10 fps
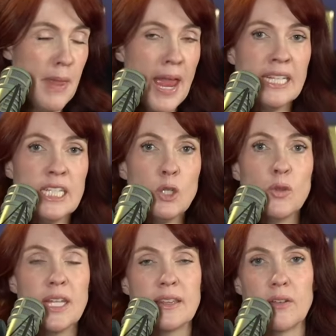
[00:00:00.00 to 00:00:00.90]
And you
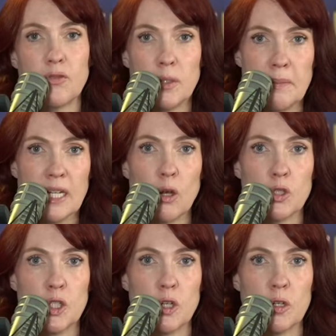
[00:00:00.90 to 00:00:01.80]
think that flamingo
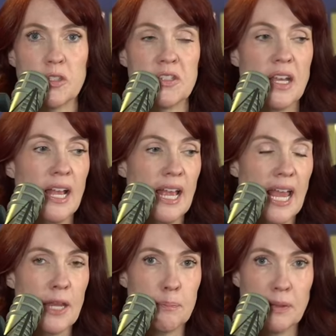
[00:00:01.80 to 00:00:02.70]
shirts
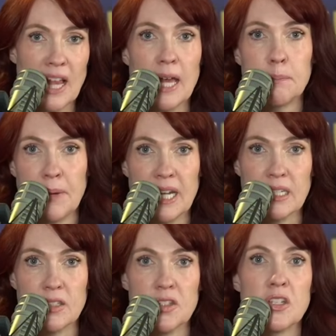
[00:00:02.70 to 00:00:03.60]
and plaid
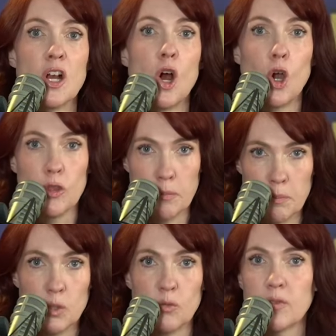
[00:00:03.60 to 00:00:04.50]
pants are the
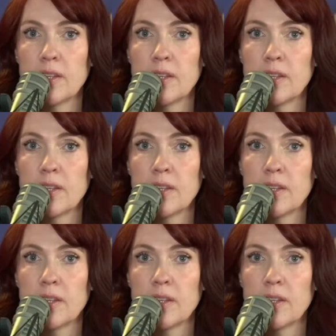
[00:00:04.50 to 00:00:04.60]
move.